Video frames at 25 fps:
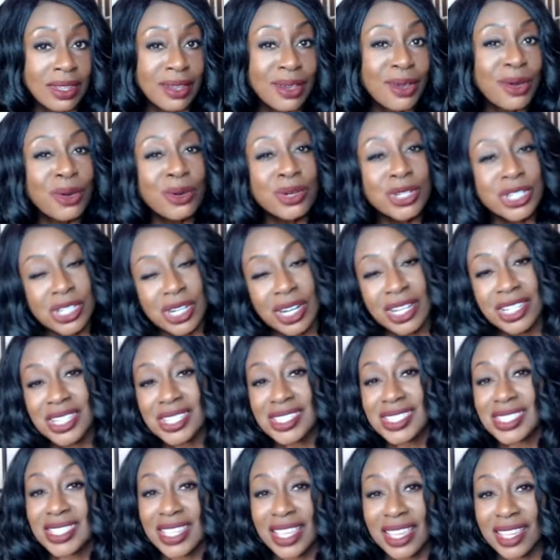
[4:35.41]
Or should I
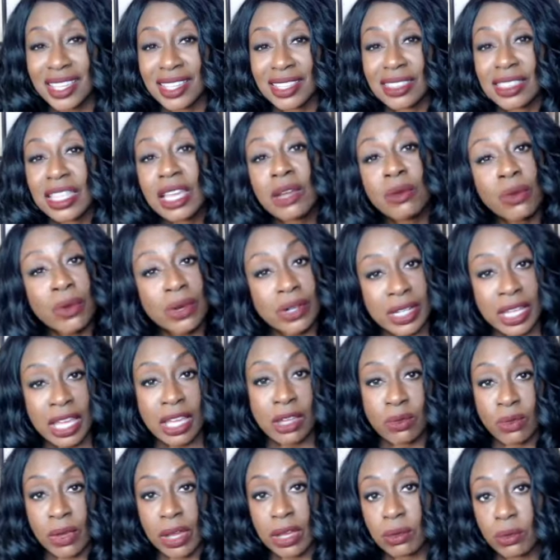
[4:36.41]
just say they were
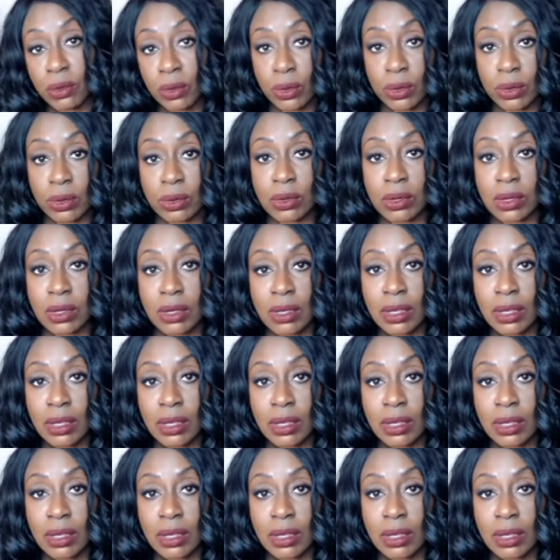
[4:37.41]
downright rude?